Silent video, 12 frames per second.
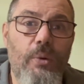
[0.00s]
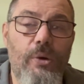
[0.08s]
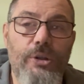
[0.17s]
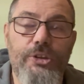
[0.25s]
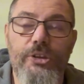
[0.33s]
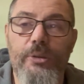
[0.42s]

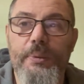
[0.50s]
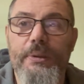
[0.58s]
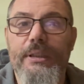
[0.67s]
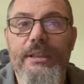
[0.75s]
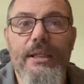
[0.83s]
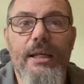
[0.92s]
water up.
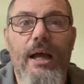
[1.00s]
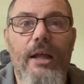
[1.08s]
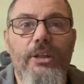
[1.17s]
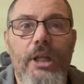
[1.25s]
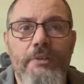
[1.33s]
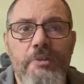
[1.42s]
A
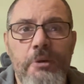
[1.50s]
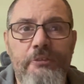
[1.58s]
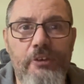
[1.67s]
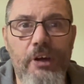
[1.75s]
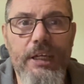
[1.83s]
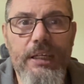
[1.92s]
lot of them are
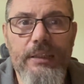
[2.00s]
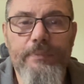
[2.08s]
free,